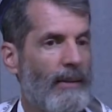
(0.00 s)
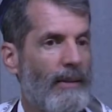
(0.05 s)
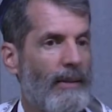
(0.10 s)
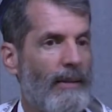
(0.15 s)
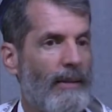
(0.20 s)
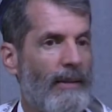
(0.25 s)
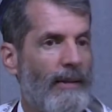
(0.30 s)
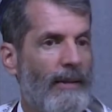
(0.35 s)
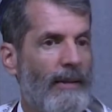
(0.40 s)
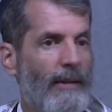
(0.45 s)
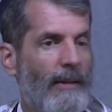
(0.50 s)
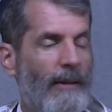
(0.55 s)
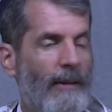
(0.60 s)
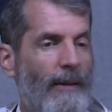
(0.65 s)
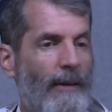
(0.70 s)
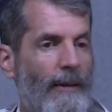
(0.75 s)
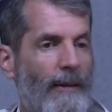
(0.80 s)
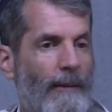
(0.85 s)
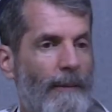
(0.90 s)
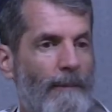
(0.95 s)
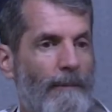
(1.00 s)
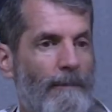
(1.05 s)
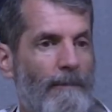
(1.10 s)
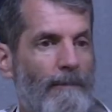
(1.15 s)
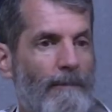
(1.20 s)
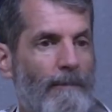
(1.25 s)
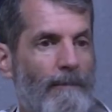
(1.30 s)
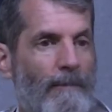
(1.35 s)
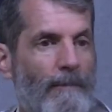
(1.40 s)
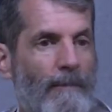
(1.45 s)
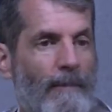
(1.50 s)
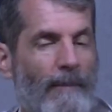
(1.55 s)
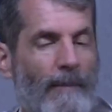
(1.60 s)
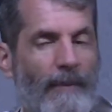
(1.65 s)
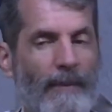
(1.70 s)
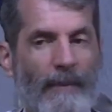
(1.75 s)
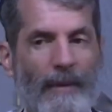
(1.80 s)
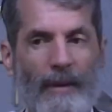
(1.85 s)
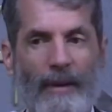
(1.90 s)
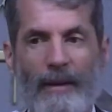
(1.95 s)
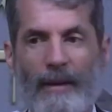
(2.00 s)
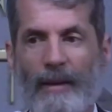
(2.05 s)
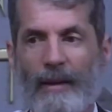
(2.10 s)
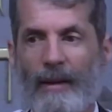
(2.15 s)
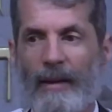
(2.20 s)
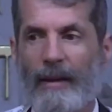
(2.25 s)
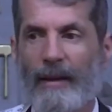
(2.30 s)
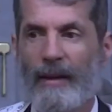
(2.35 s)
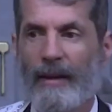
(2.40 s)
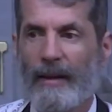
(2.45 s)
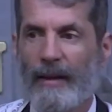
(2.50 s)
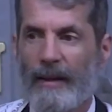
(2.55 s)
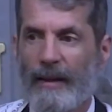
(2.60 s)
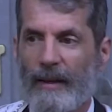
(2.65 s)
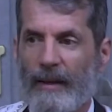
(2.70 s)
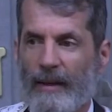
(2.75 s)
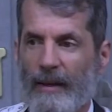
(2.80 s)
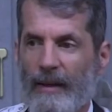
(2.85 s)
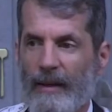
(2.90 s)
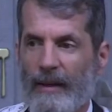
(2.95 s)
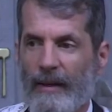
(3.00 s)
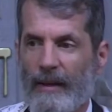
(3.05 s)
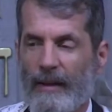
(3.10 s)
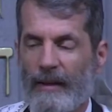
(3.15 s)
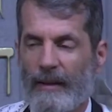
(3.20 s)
(no one is talking)